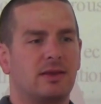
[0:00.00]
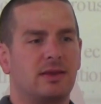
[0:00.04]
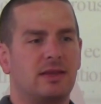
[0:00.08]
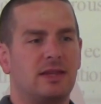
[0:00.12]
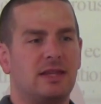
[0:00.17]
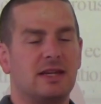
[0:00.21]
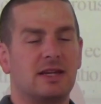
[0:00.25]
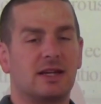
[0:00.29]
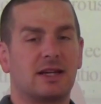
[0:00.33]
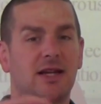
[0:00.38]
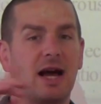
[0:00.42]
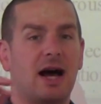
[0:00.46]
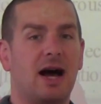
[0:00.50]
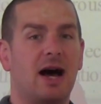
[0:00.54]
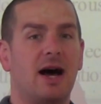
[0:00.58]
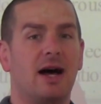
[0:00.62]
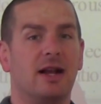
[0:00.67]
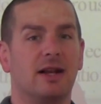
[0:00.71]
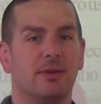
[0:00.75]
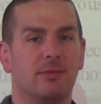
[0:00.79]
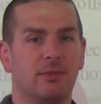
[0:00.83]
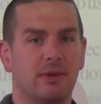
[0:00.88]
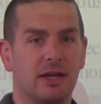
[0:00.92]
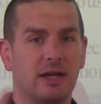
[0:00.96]
the
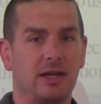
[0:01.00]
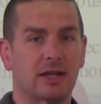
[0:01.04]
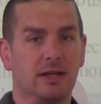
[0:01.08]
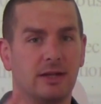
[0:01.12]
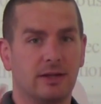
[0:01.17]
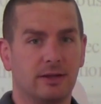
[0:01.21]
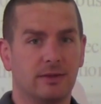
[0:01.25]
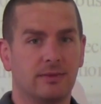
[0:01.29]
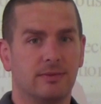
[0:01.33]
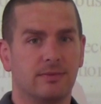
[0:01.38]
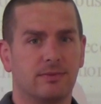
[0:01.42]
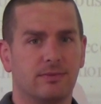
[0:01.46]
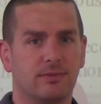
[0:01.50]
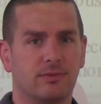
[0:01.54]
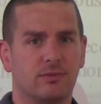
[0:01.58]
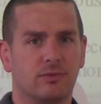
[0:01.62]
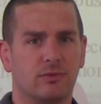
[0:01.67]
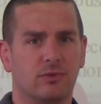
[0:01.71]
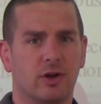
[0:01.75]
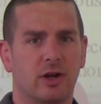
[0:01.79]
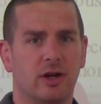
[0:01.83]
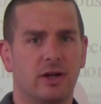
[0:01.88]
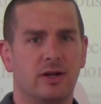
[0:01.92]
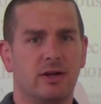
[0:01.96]
economy,
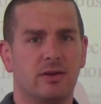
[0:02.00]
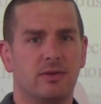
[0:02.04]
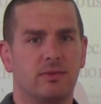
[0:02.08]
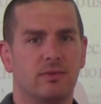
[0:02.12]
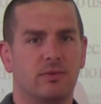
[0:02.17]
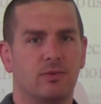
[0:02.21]
right?